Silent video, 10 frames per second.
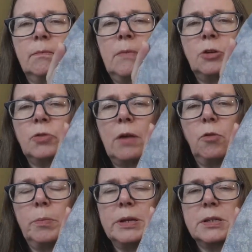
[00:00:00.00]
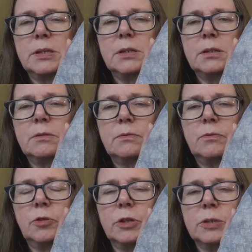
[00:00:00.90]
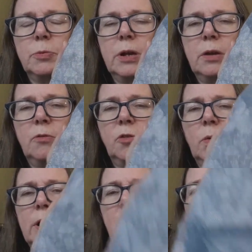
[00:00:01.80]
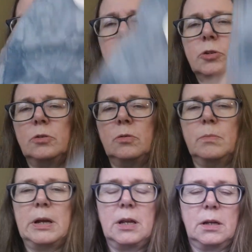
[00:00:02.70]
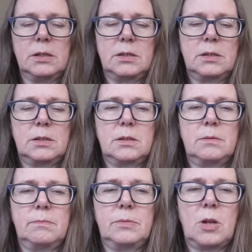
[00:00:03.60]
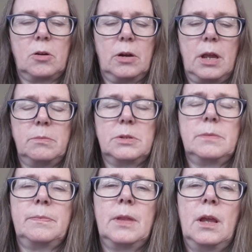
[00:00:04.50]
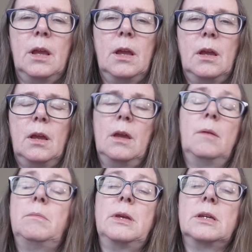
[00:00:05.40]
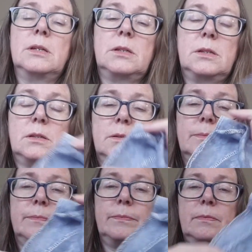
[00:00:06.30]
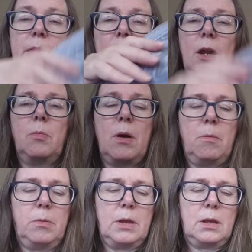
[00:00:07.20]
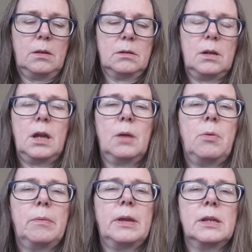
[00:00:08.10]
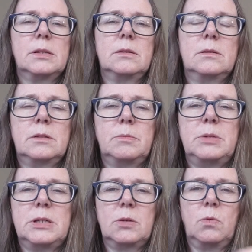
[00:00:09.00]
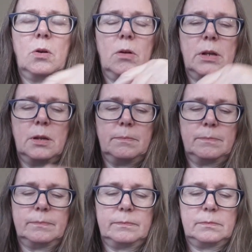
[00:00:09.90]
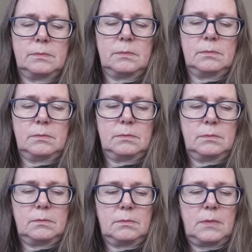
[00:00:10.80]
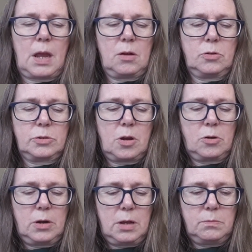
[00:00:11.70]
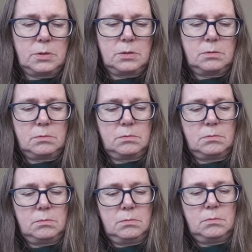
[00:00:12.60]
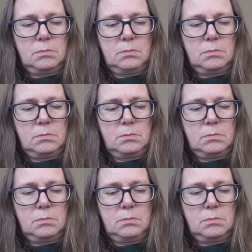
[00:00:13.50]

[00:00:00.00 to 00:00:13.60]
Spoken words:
my travel piece for the spring, for when I go to my youngest's soccer games, because I could probably get some decent work on him at her soccer games. Of